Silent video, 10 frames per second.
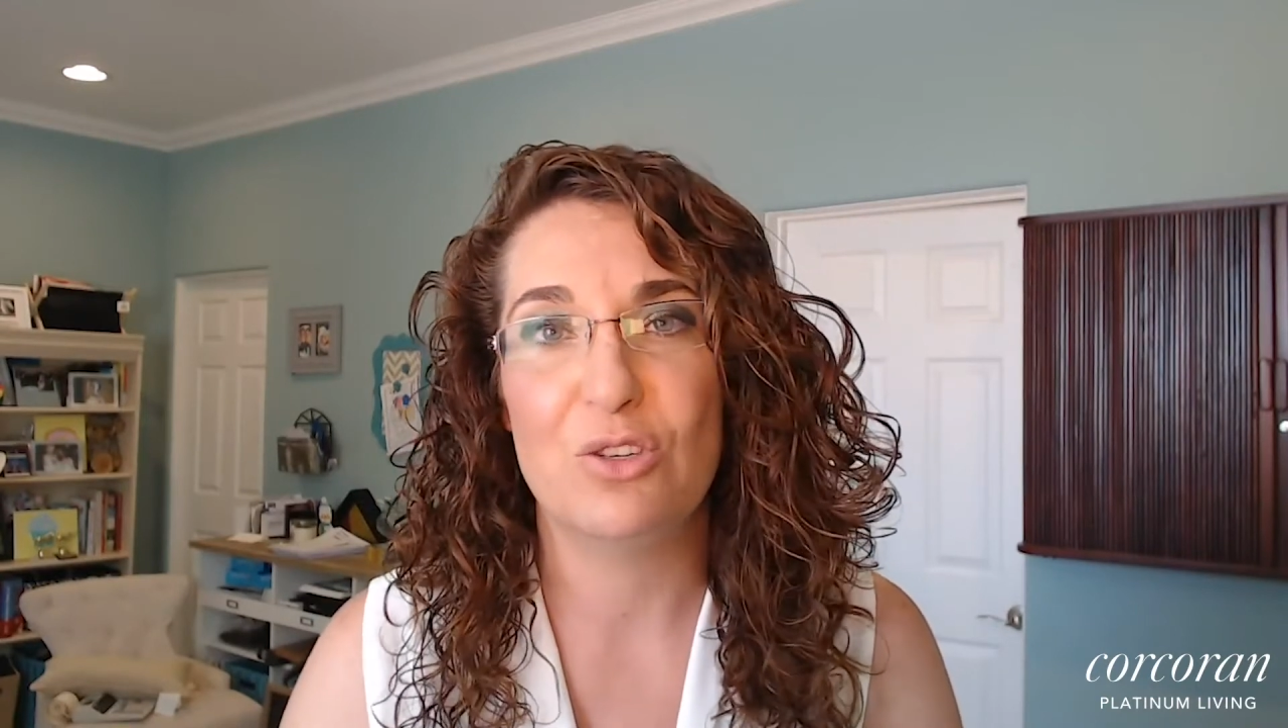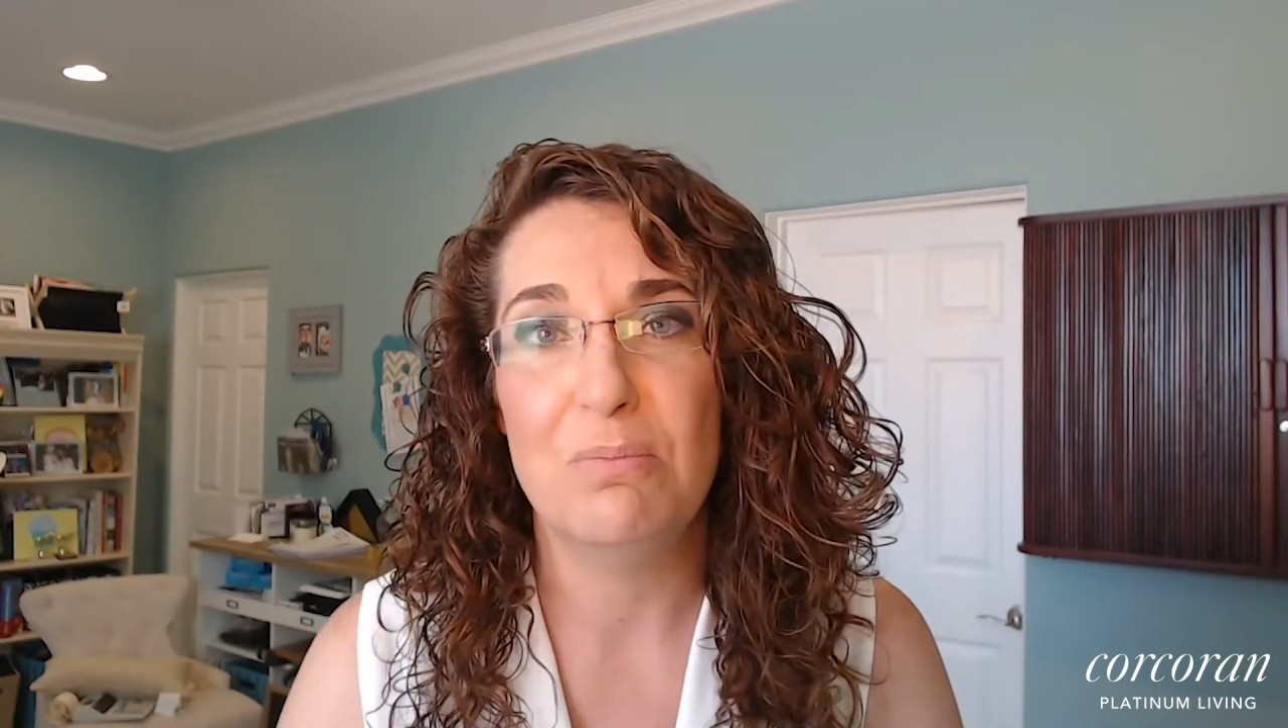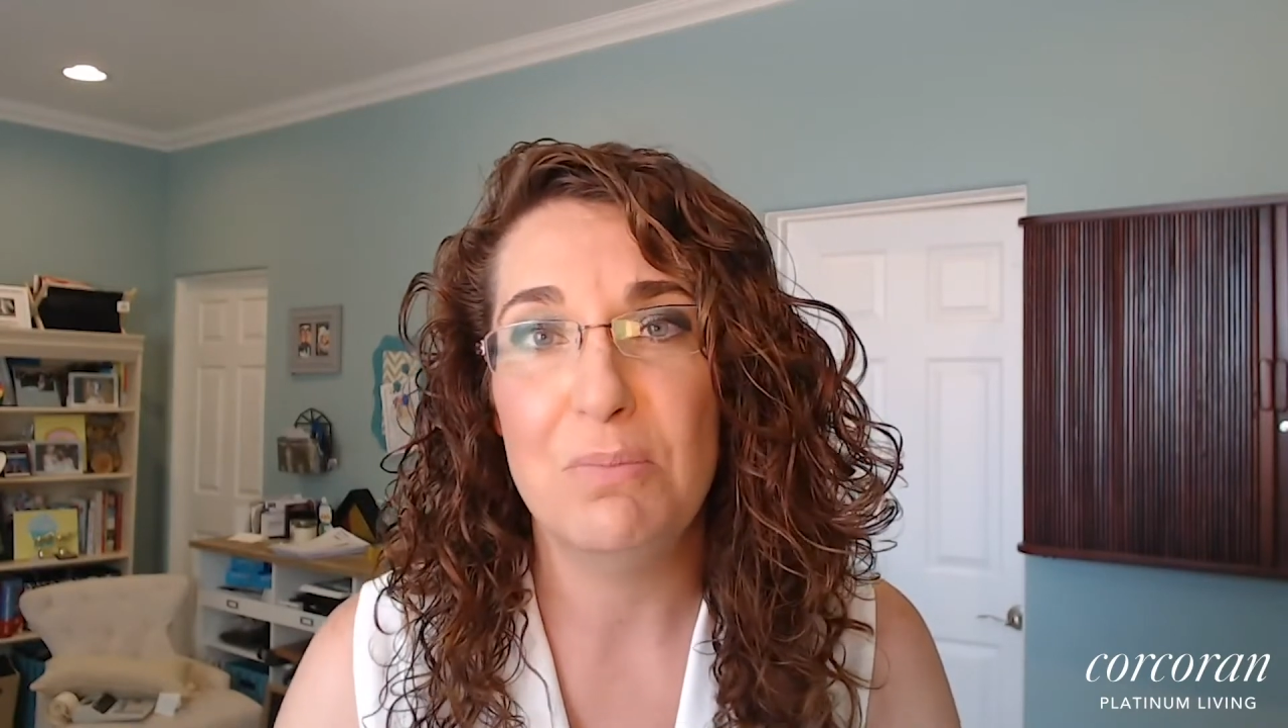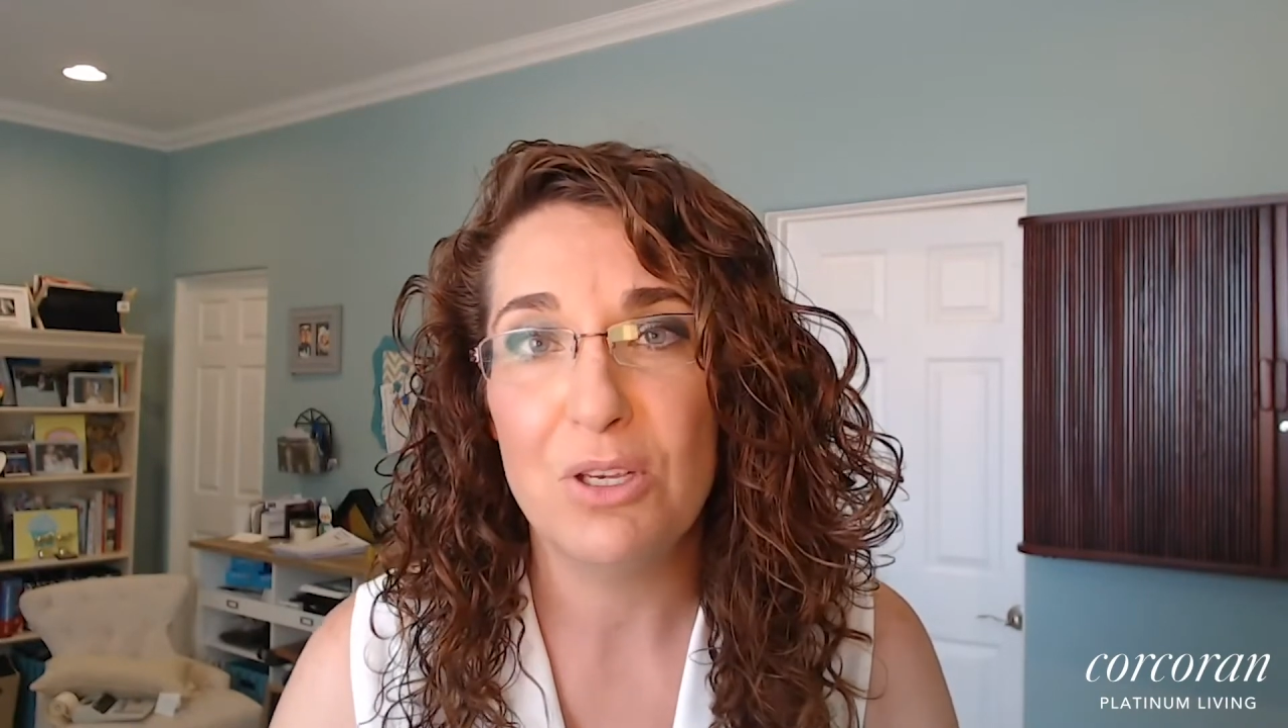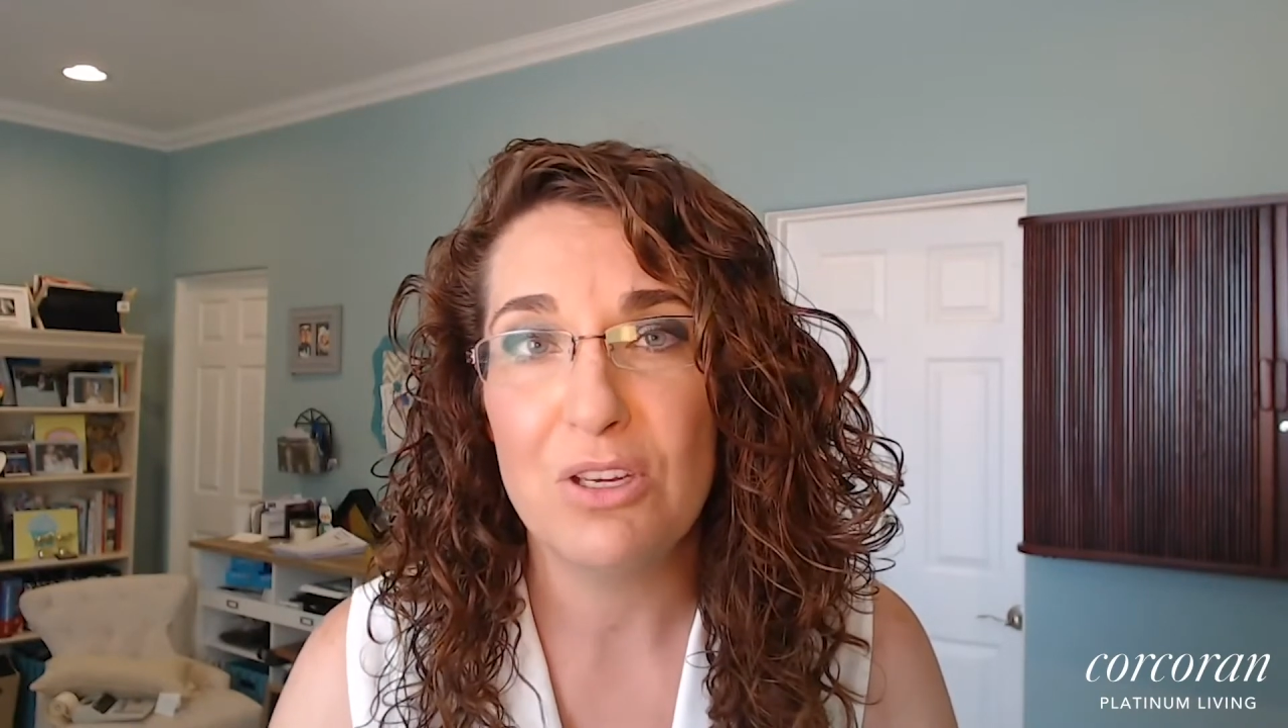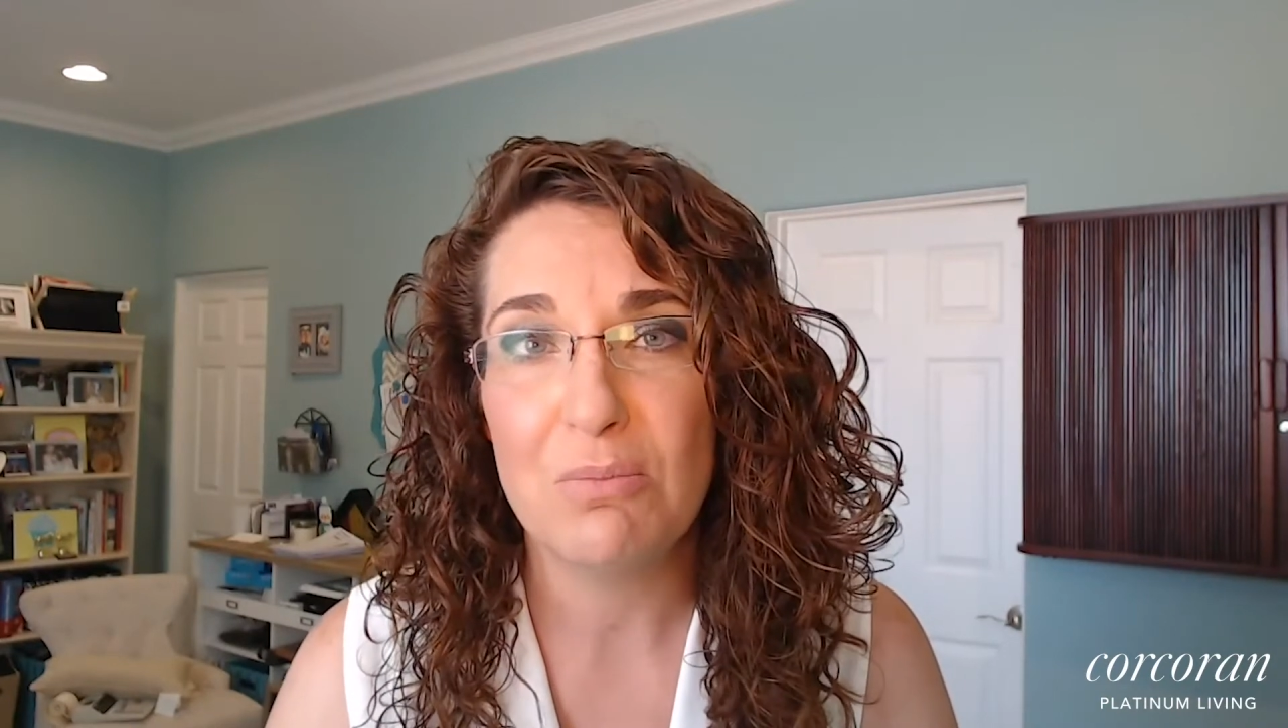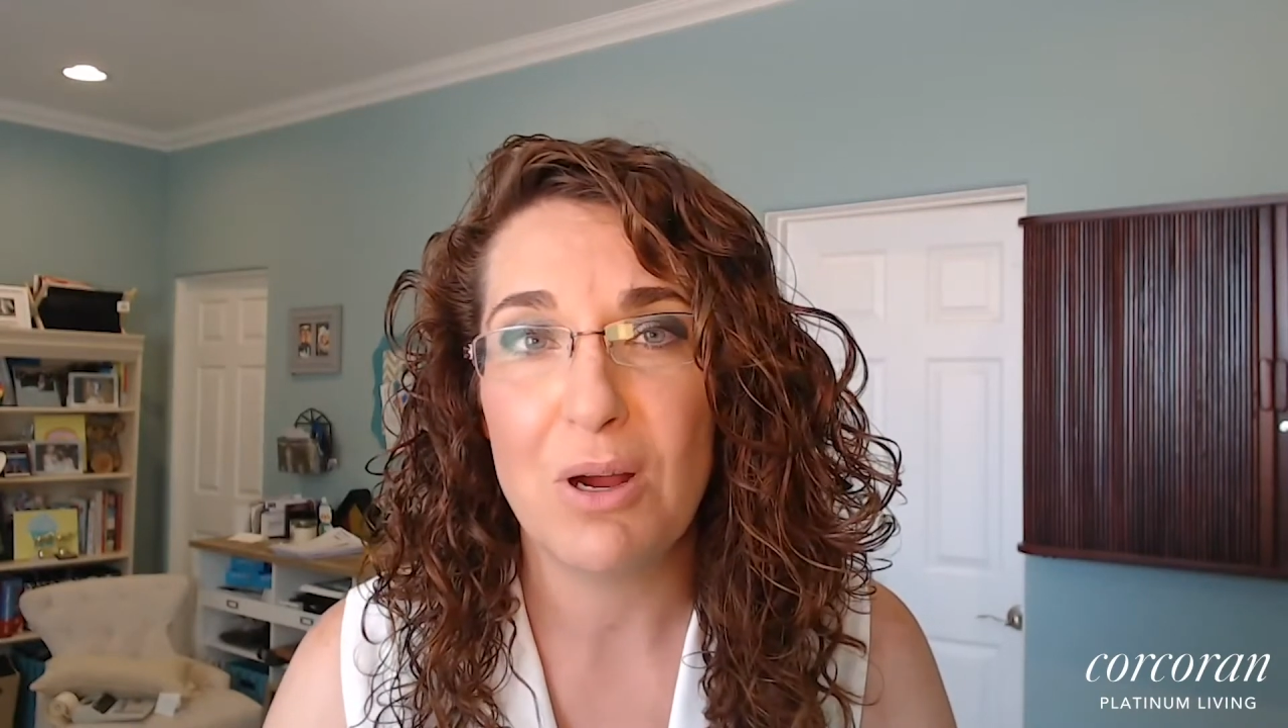to $1 million